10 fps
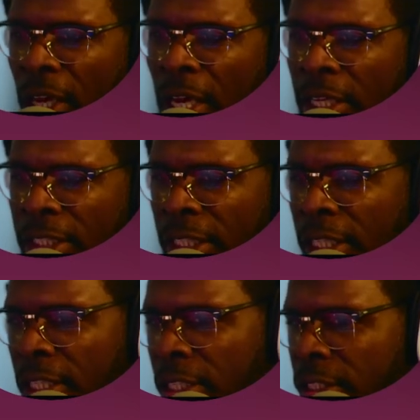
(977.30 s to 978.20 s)

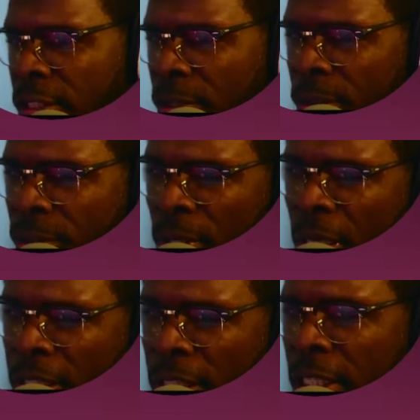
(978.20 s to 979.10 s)
sending
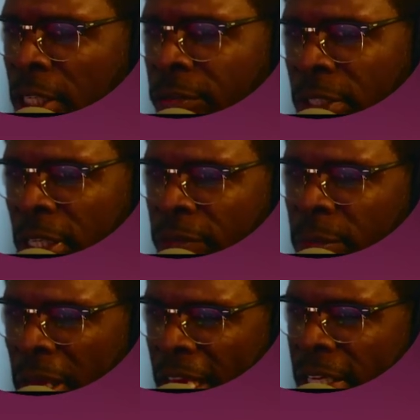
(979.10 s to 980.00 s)
and receiving
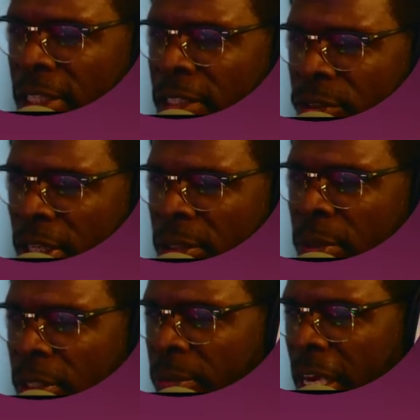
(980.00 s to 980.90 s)
packets,
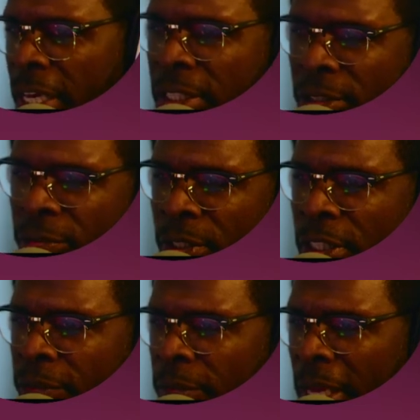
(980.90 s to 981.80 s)
transmitting packets and
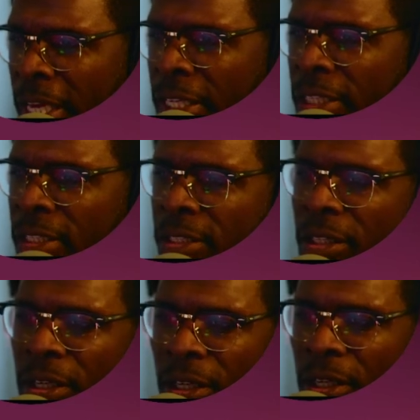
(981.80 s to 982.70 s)
receiving packets.
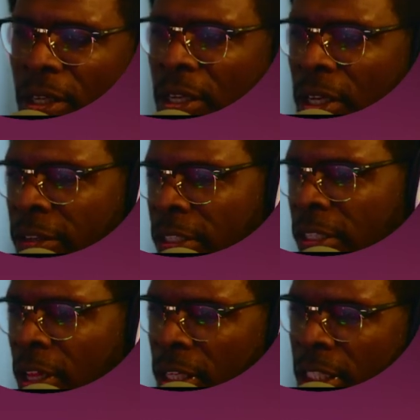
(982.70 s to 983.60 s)
Has
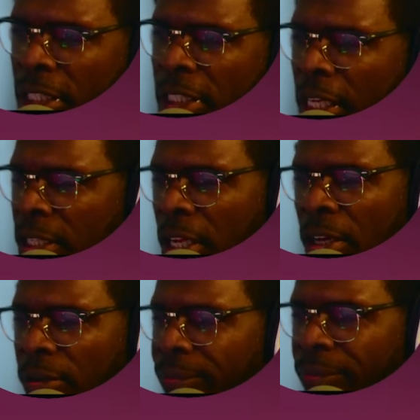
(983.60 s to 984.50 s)
it lost anything?
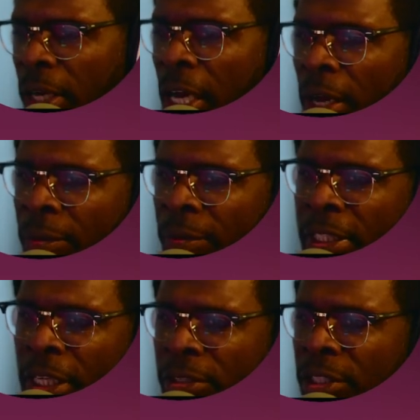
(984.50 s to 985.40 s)
No. It
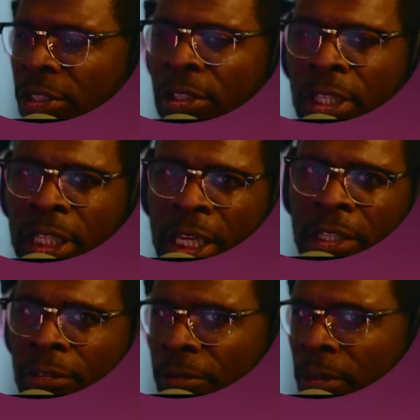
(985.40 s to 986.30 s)
tells you the
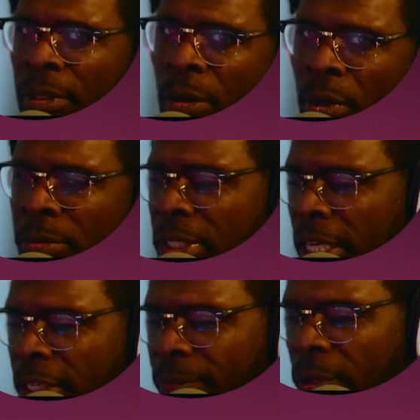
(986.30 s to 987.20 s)
data from that
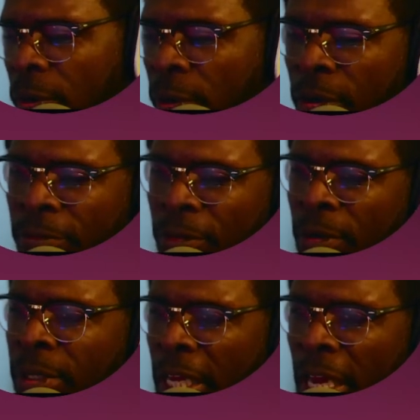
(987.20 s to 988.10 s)
website or
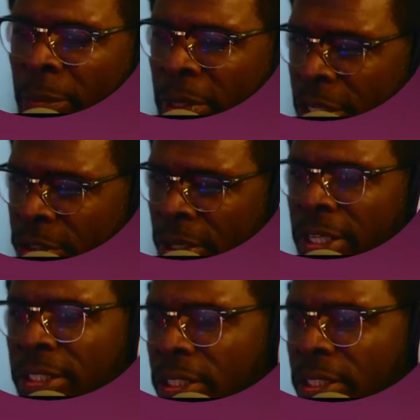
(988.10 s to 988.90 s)
from that IP address.